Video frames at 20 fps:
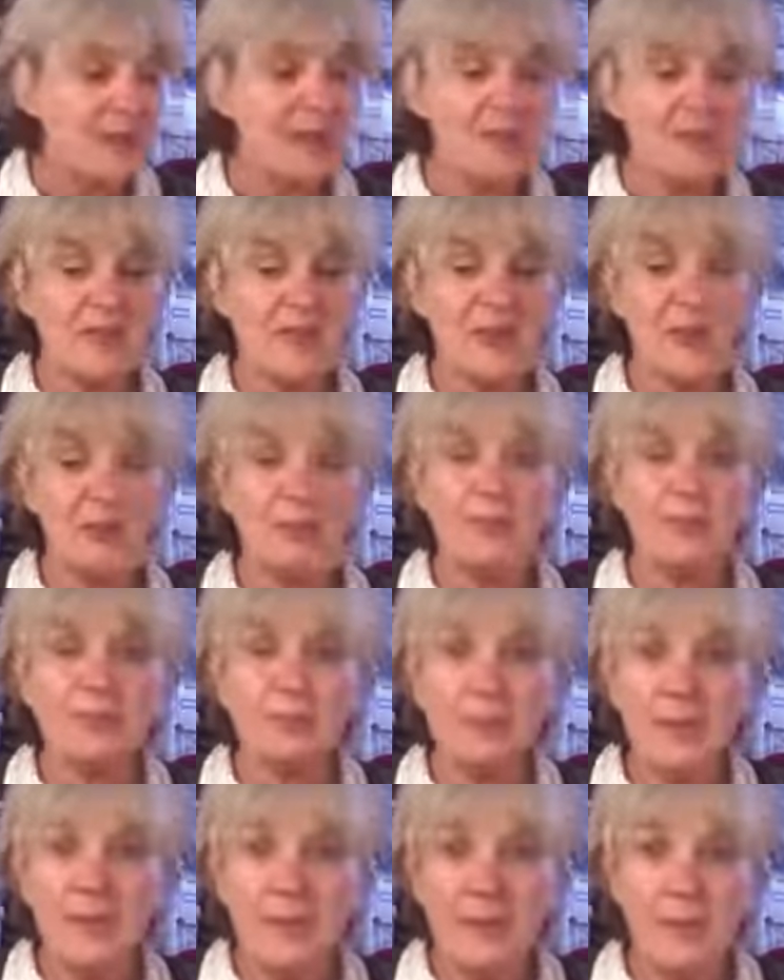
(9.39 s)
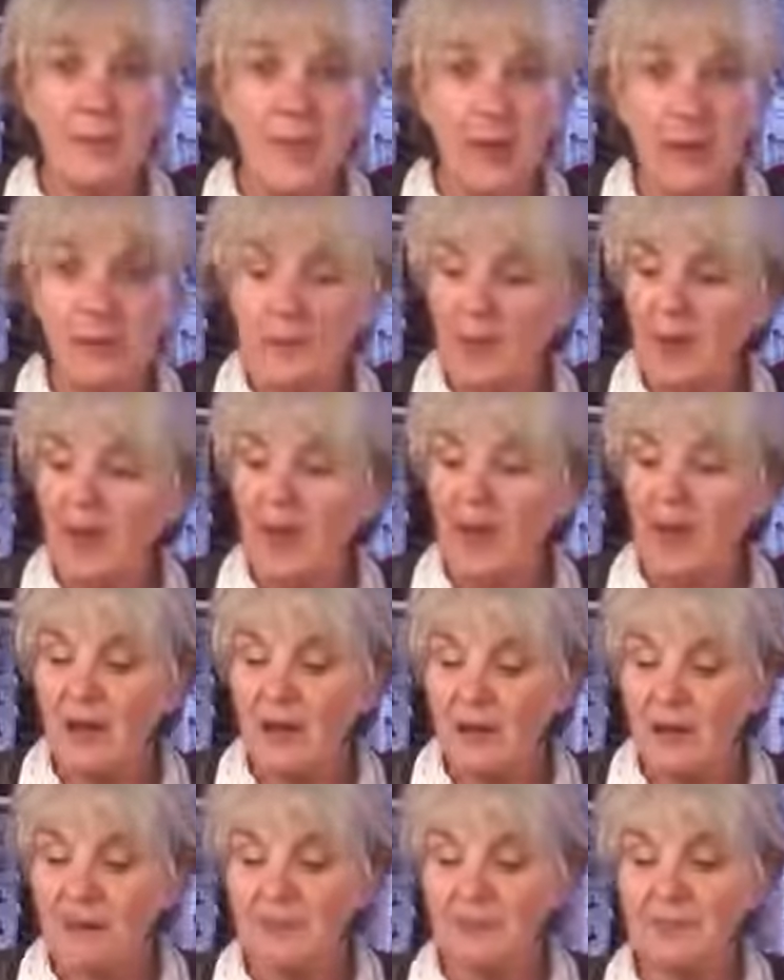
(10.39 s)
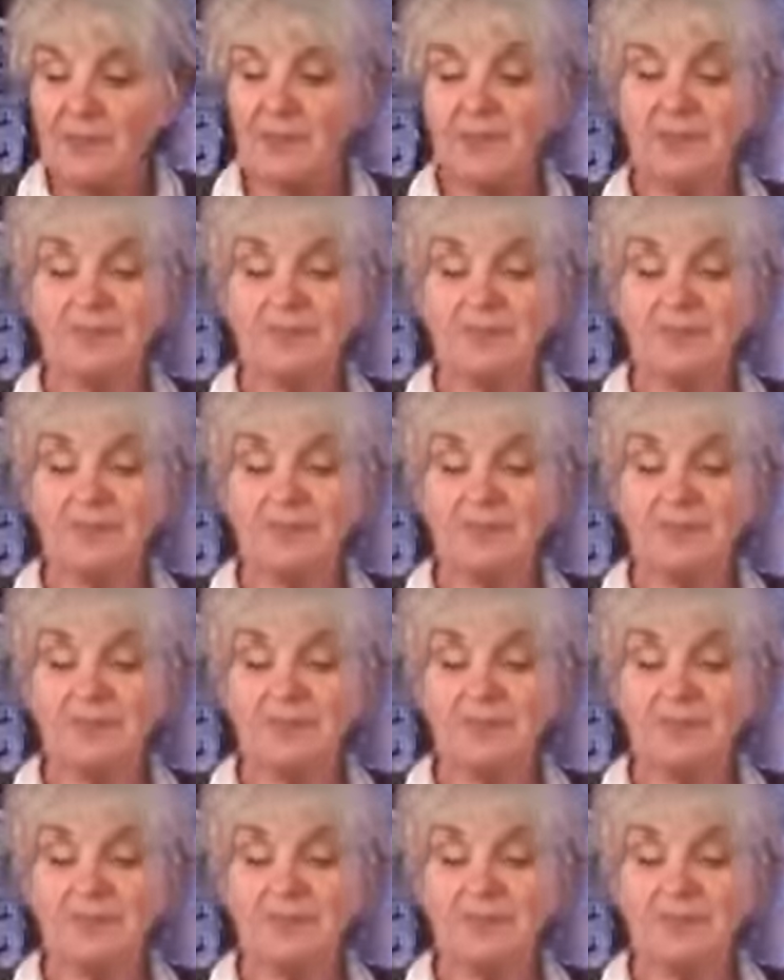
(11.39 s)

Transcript: So here we go. I'm